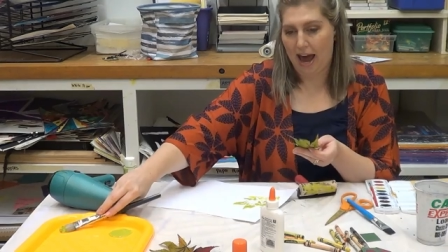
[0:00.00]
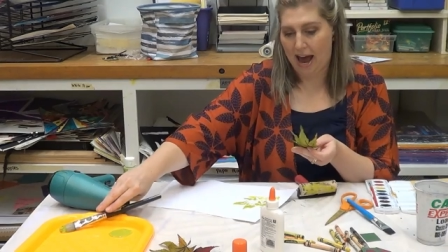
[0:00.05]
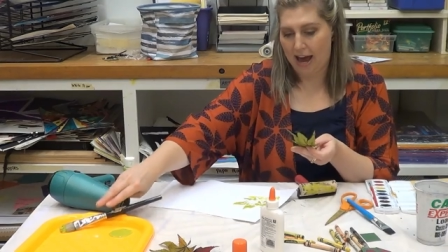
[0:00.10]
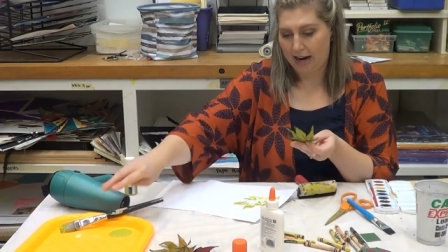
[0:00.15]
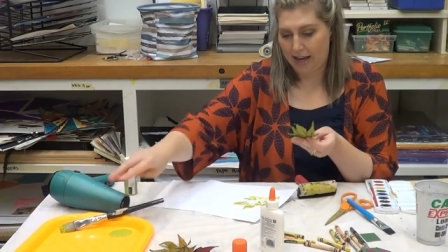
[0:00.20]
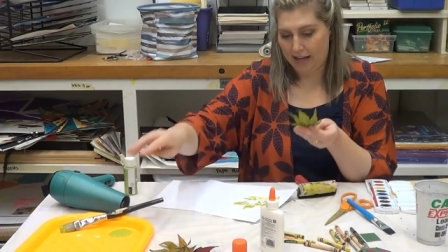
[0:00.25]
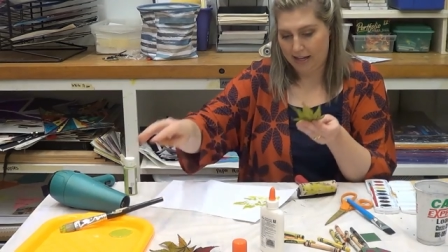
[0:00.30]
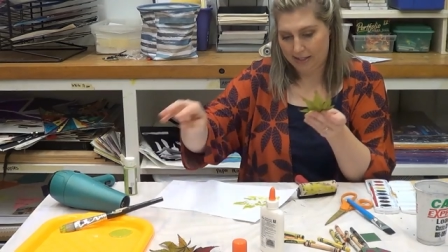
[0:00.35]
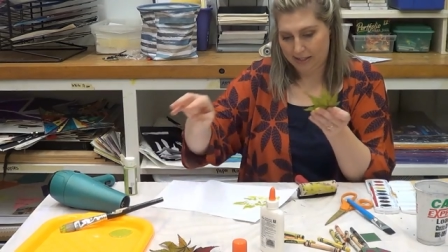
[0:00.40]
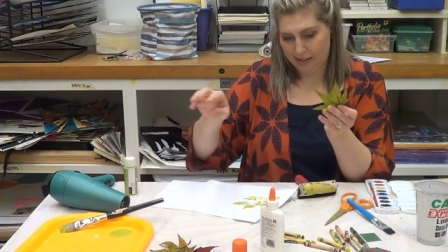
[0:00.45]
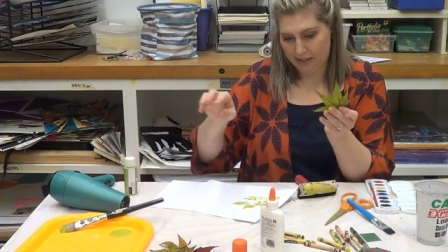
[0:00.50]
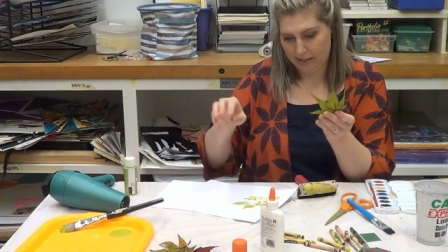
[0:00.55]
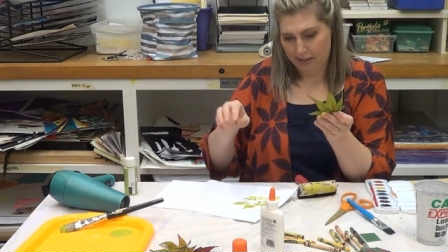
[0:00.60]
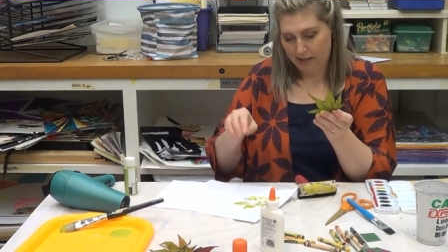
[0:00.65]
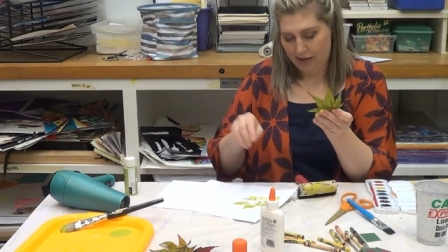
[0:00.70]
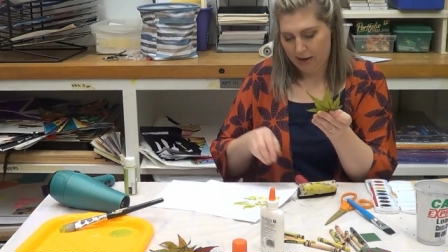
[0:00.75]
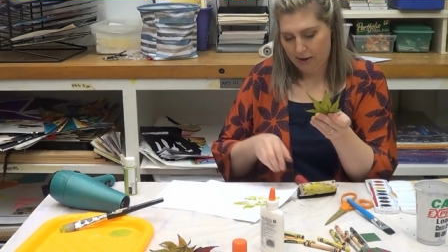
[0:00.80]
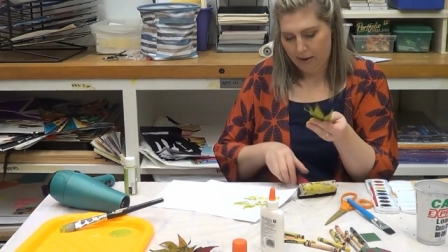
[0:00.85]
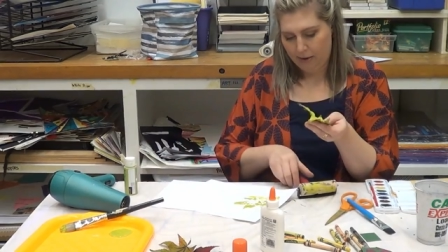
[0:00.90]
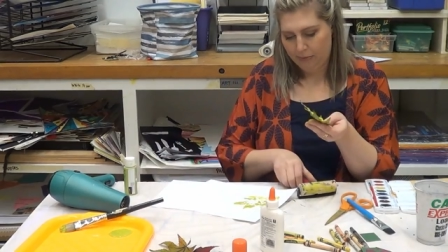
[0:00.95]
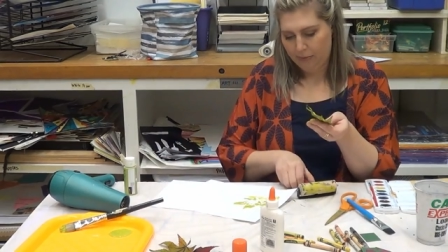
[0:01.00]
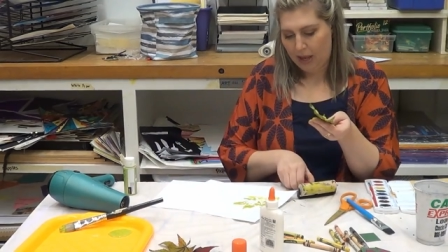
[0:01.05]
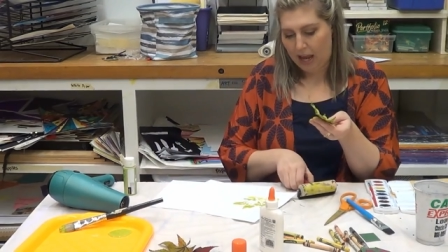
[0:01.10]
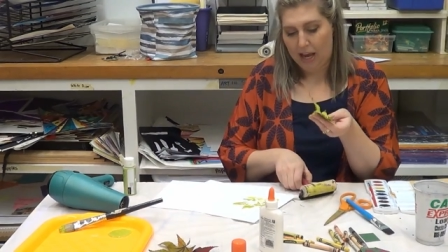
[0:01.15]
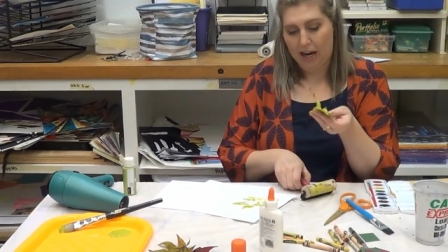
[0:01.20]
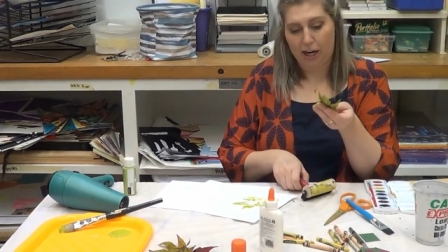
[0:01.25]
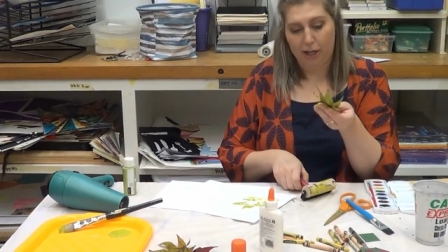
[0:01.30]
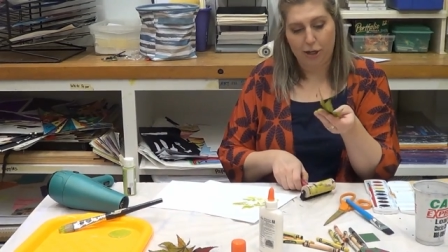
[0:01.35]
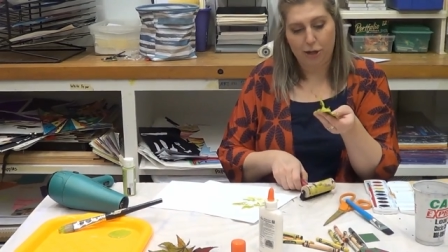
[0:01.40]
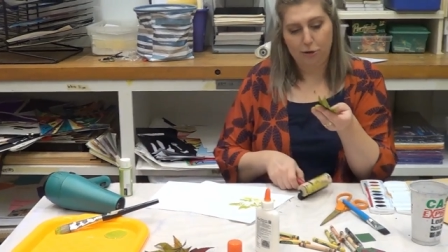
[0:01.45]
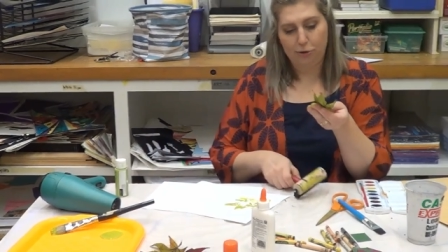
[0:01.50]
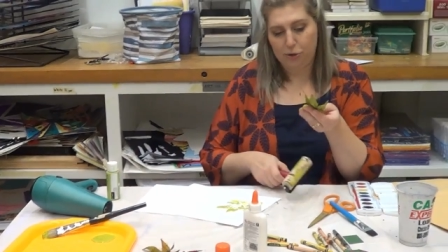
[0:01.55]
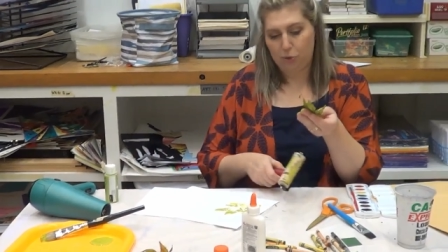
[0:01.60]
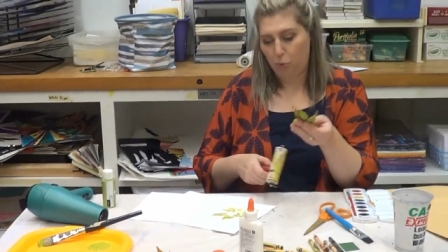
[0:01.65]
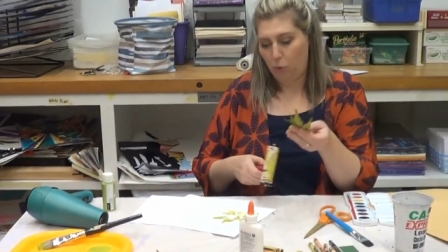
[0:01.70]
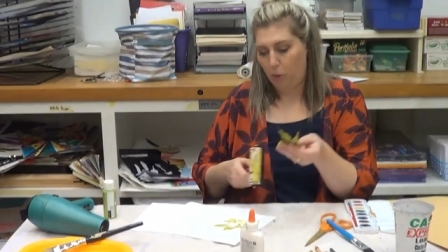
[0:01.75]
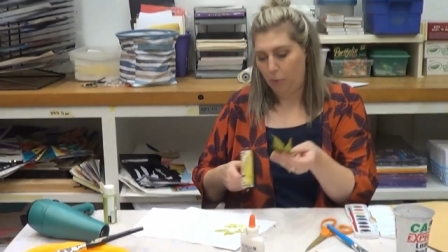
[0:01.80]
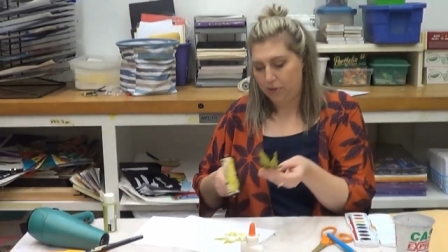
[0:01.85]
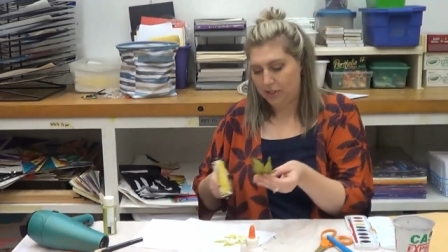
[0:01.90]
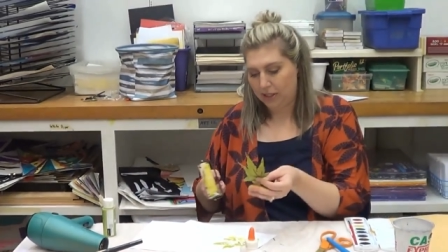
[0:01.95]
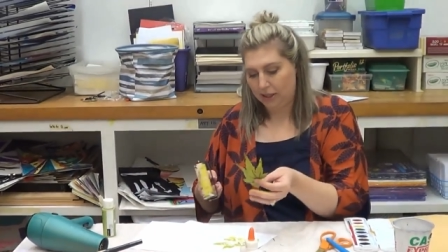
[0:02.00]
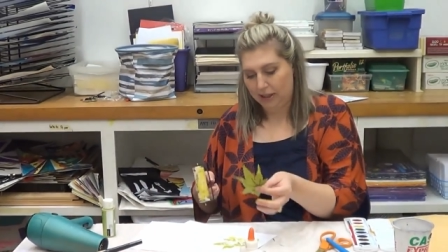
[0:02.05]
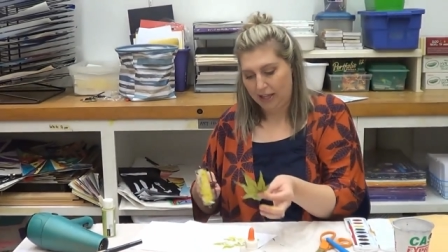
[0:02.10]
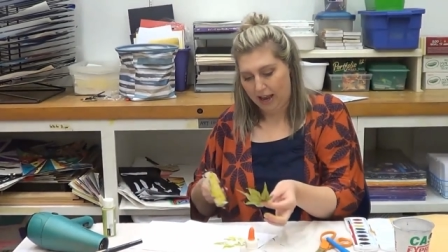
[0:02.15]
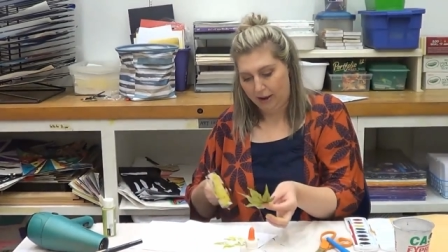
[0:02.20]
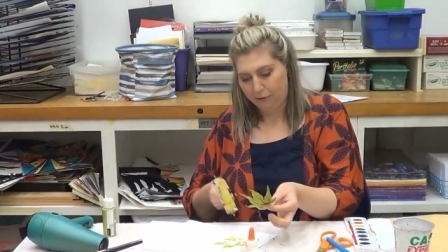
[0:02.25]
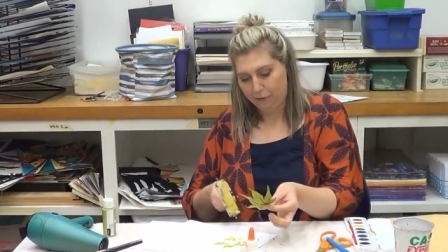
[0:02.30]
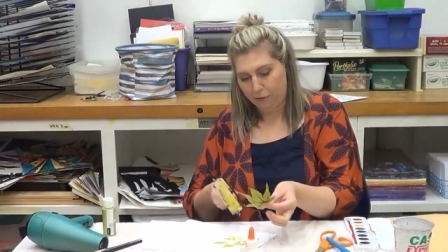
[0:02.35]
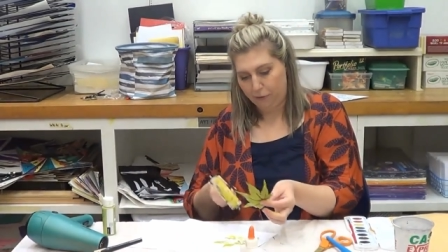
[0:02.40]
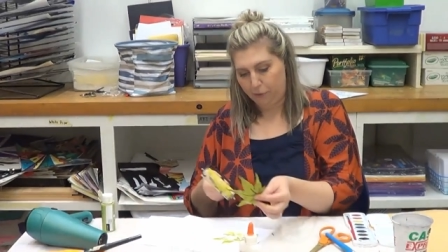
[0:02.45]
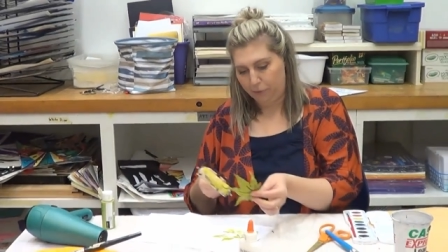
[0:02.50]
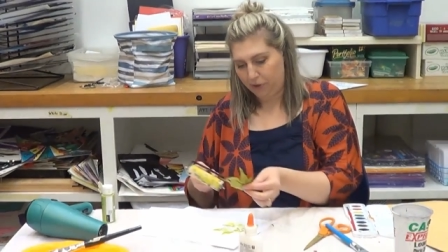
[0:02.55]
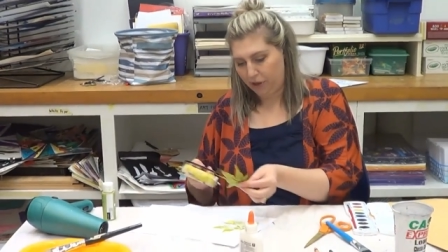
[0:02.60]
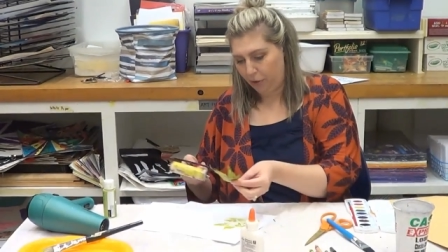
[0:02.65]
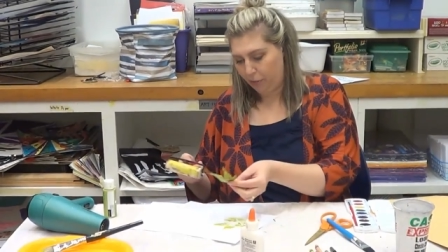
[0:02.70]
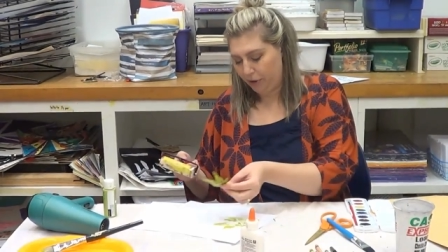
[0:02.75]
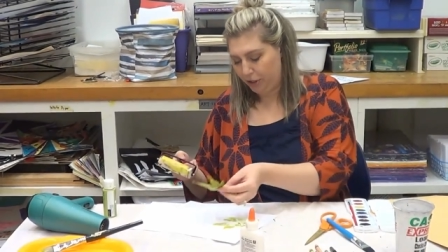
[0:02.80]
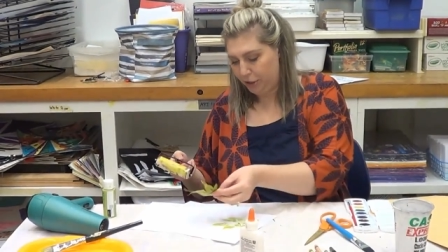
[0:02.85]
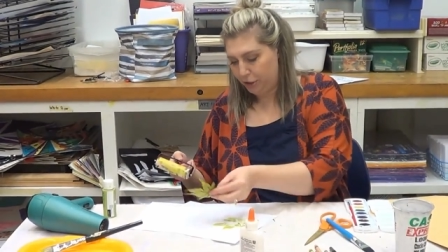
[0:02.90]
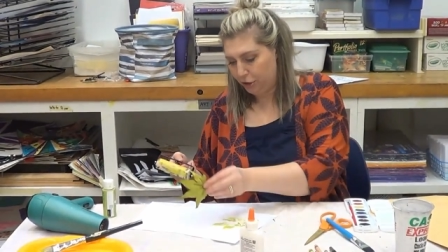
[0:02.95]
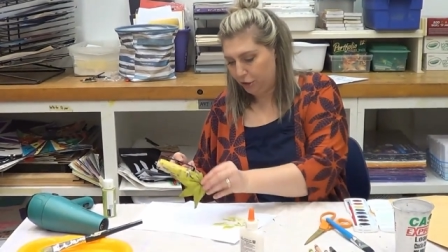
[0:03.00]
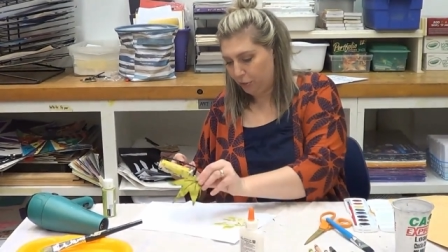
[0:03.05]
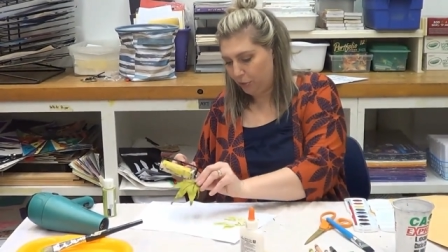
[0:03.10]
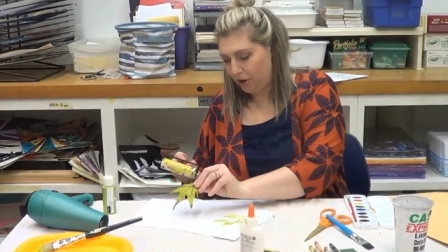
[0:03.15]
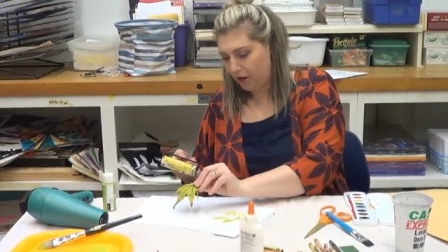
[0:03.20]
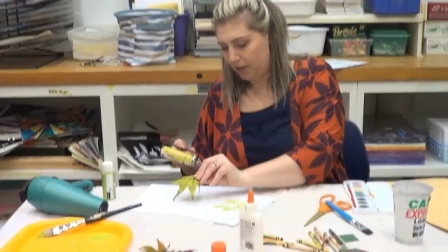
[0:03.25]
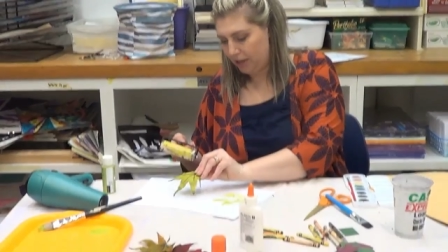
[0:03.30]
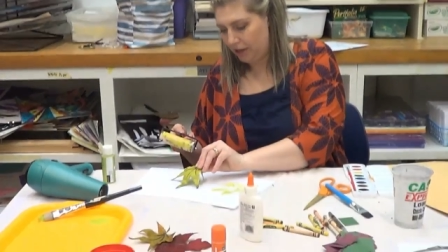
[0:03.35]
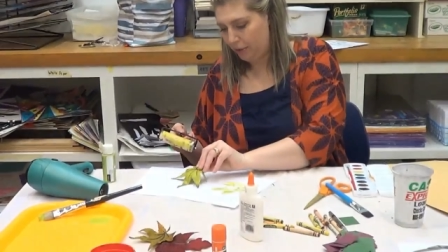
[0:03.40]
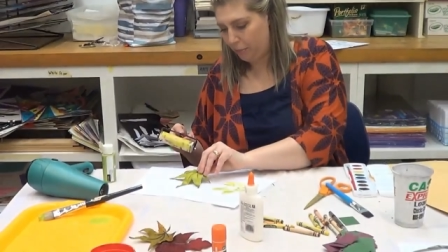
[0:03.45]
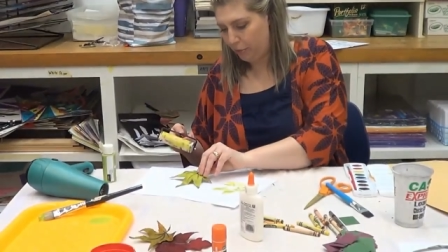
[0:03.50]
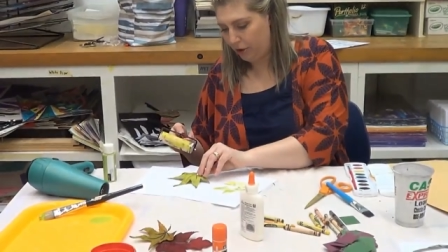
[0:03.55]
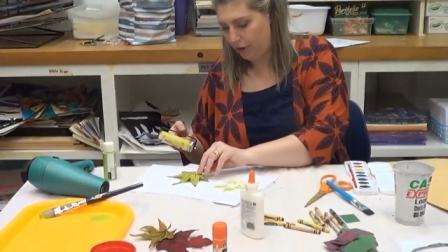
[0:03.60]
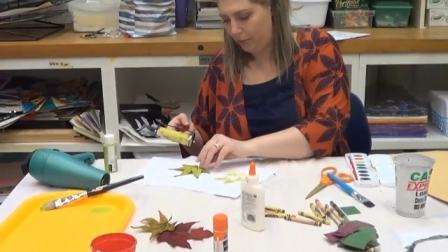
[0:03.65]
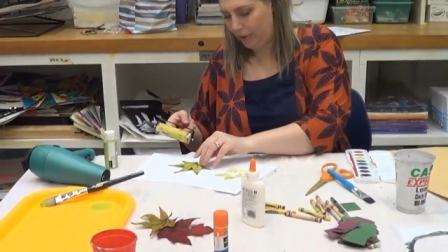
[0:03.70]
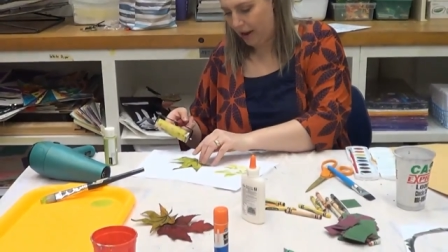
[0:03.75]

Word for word: had it and I used what was left from the original one and put it